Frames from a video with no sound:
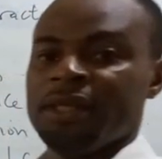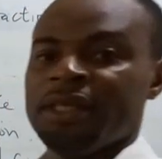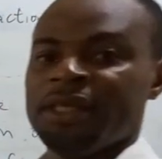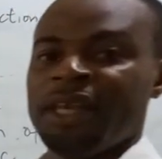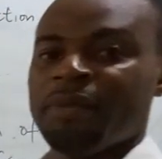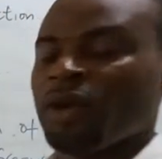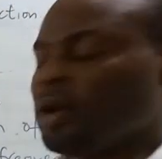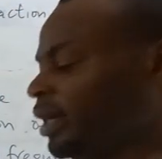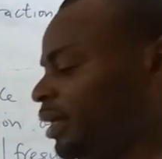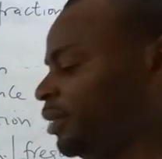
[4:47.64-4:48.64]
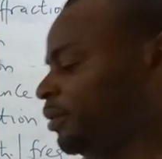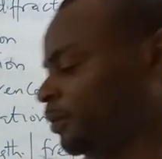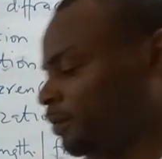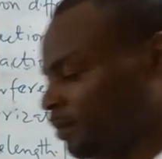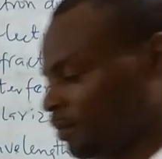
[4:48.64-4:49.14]
De Broglie
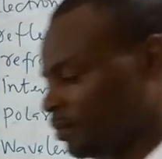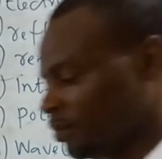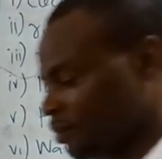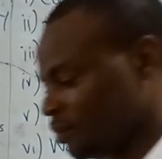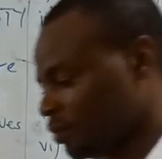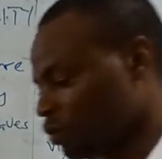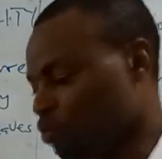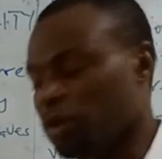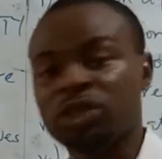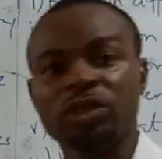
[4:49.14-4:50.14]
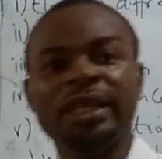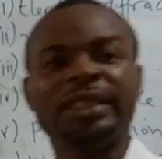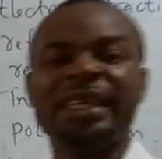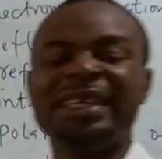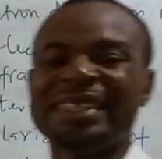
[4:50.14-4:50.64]

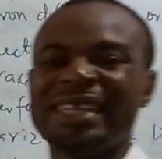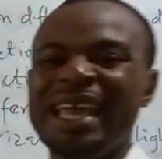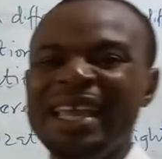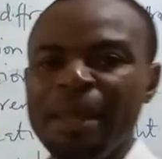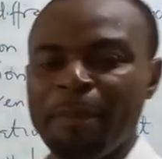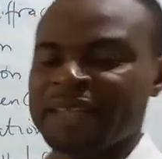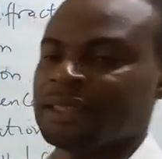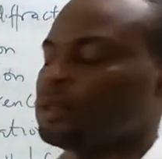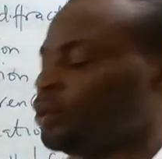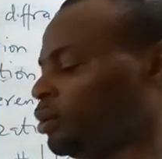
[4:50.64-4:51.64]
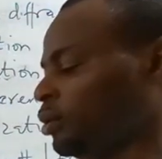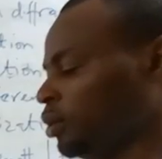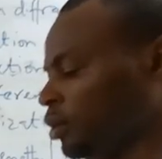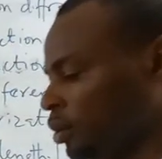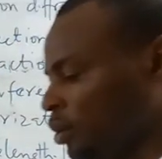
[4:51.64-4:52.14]
postulated that any particle
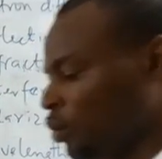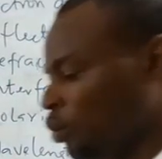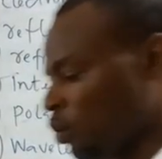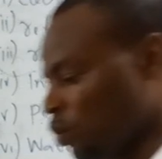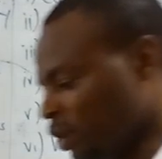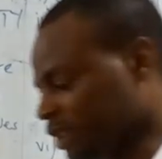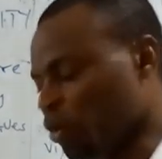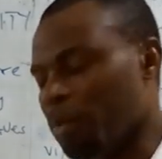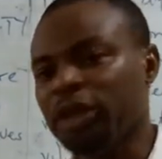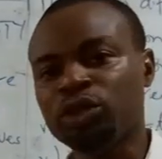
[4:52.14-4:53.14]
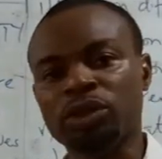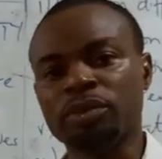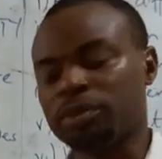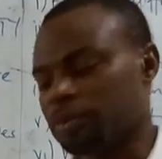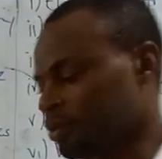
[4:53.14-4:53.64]
with momentum
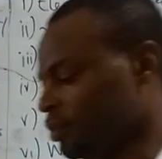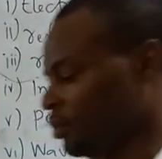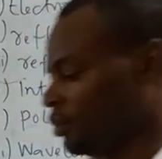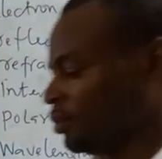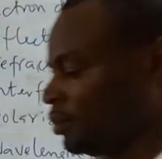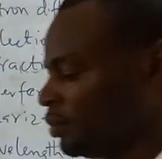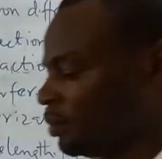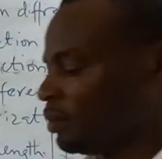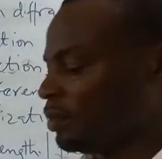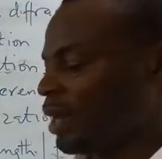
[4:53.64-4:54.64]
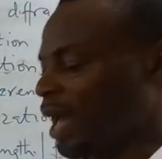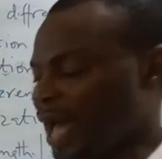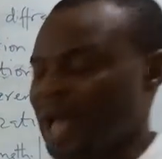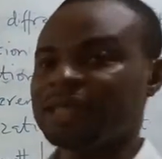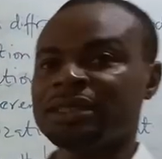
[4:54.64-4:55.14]

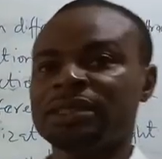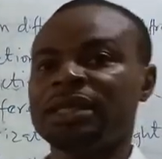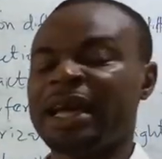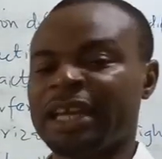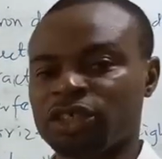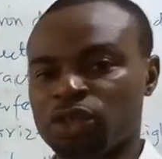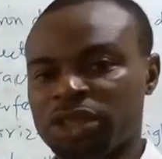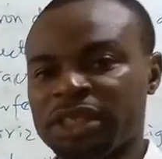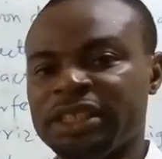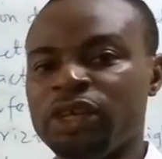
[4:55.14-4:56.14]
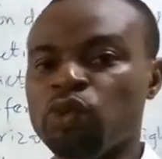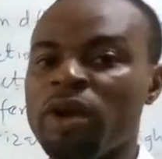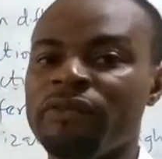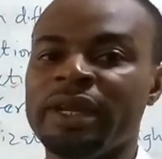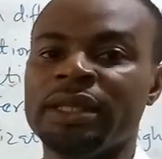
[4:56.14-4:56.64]
has an associated
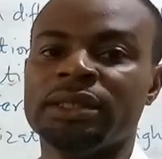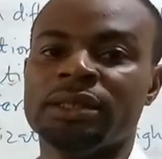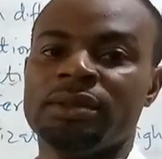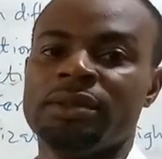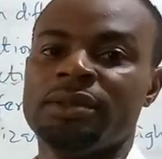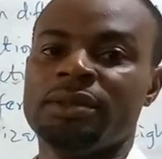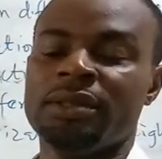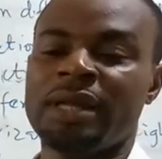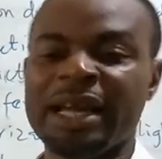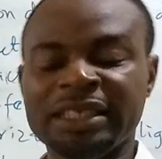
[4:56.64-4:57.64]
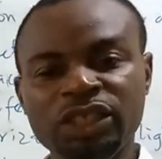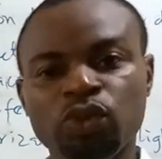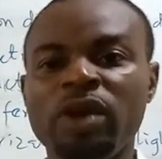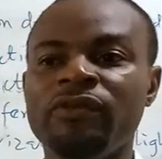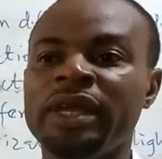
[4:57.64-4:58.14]
wavelength, and this
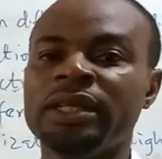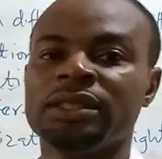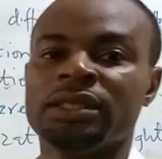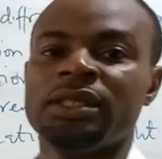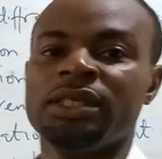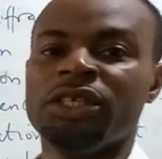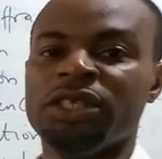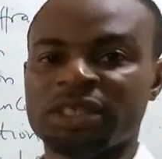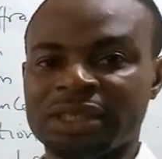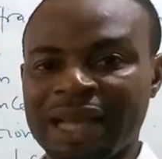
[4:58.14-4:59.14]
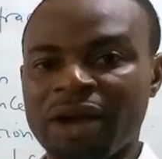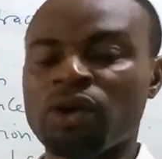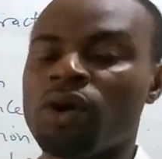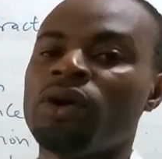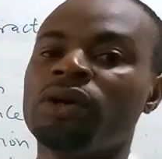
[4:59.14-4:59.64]
wavelength is now
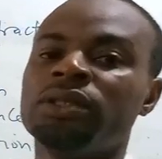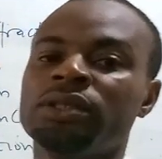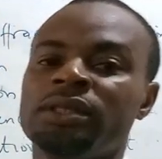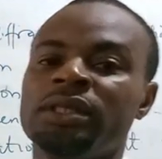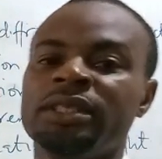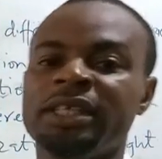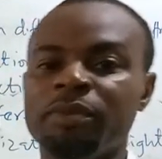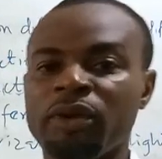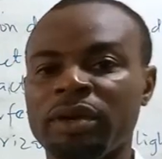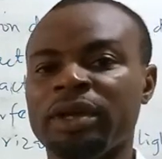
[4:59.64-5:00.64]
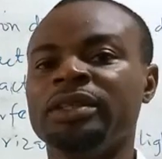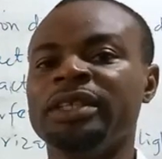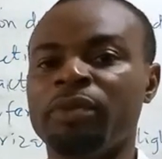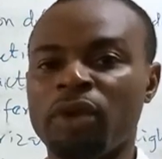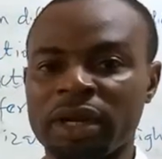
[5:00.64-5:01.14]
called de
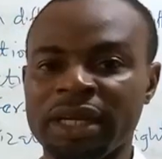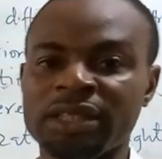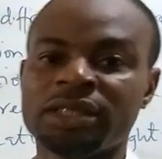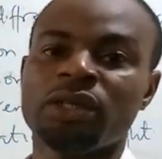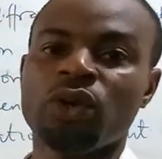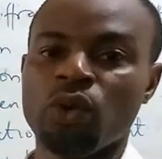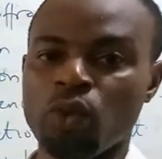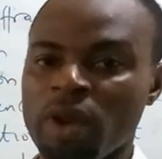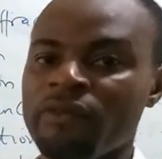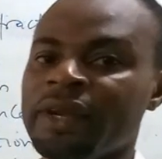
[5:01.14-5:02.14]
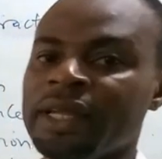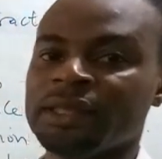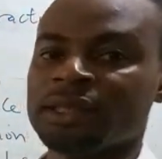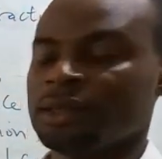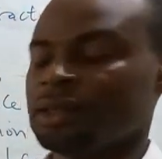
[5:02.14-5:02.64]
Broglie's wavelength.